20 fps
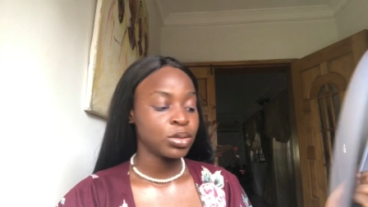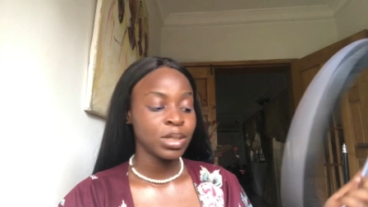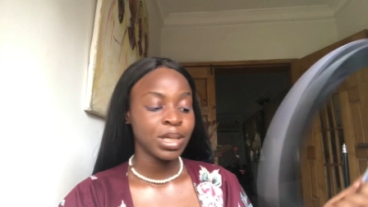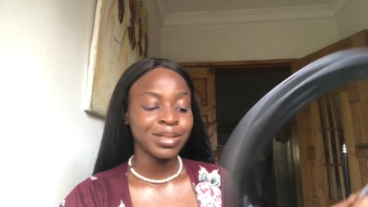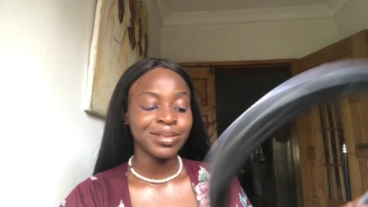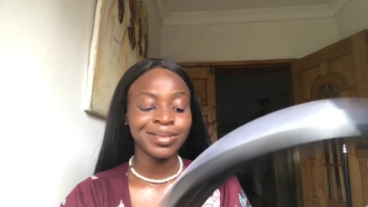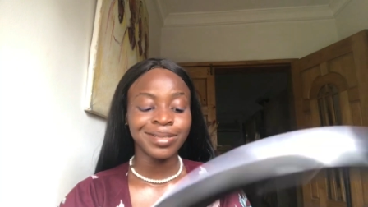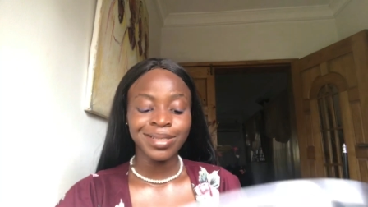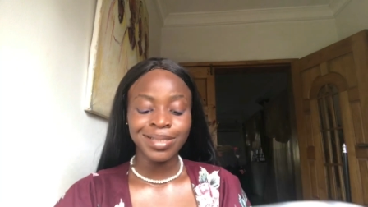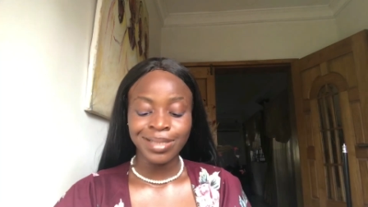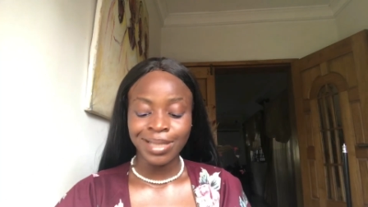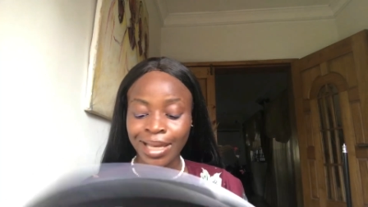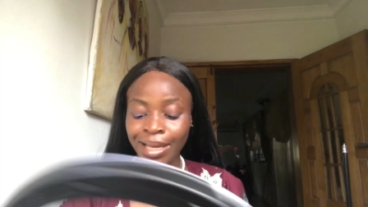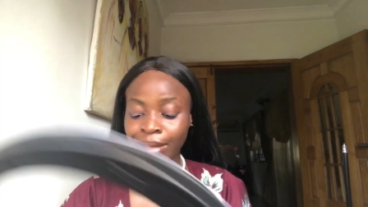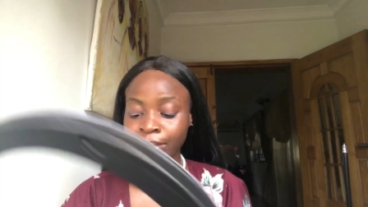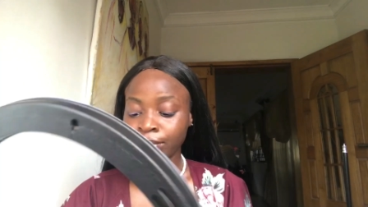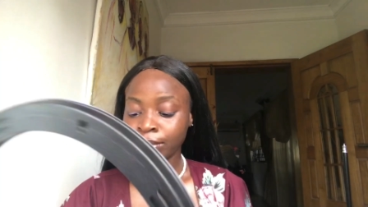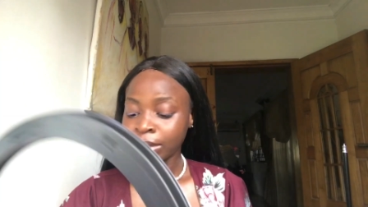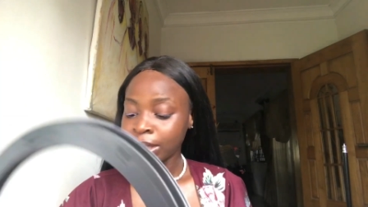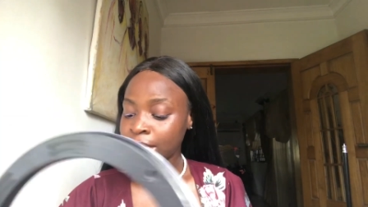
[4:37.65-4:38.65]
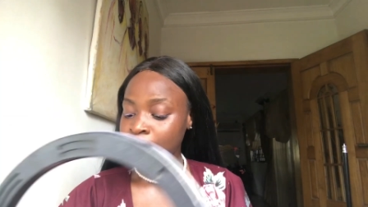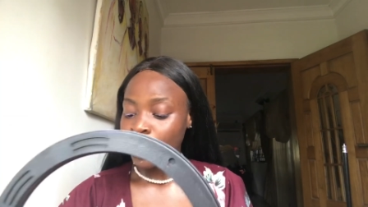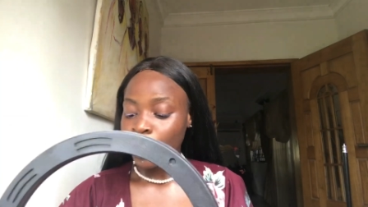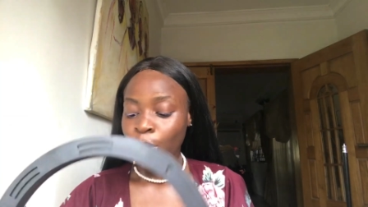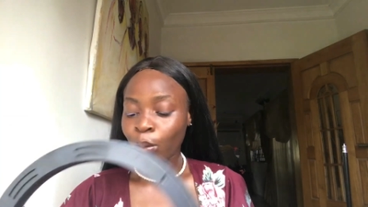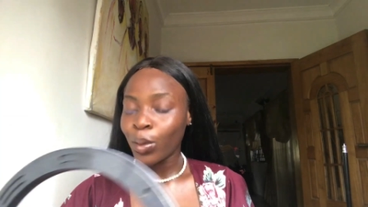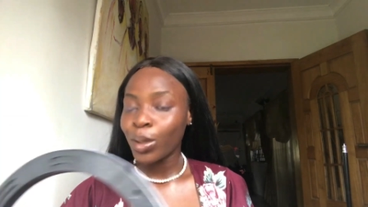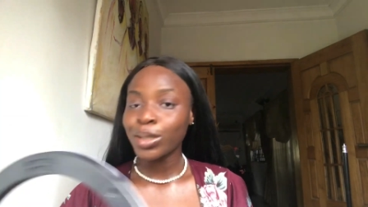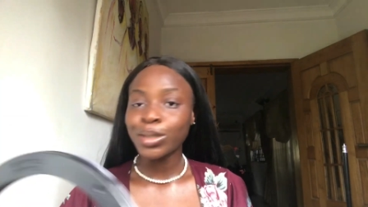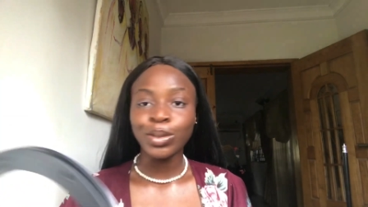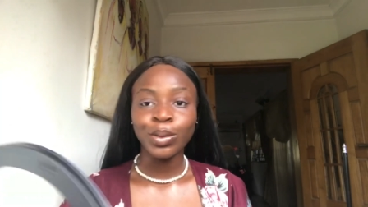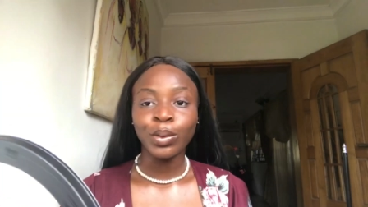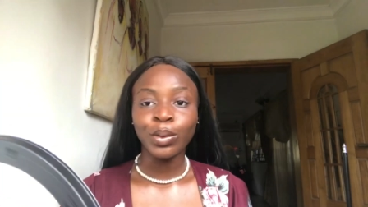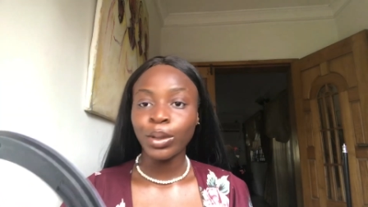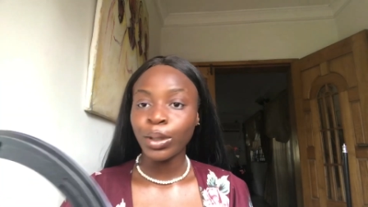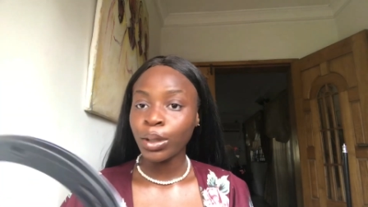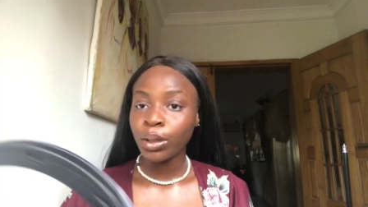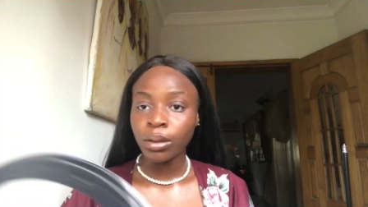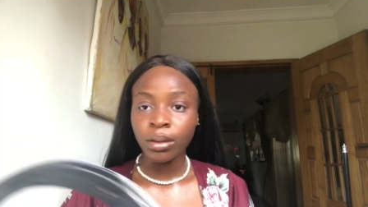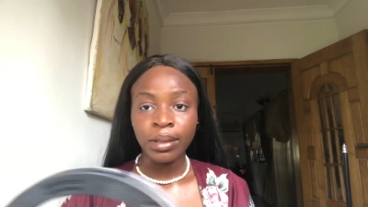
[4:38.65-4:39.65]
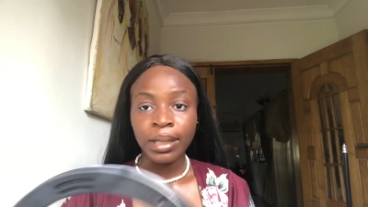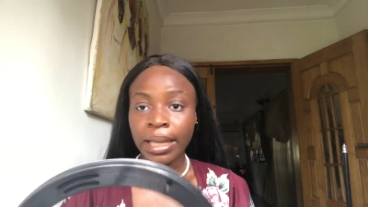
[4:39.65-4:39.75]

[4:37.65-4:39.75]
So I was just like, what's going on?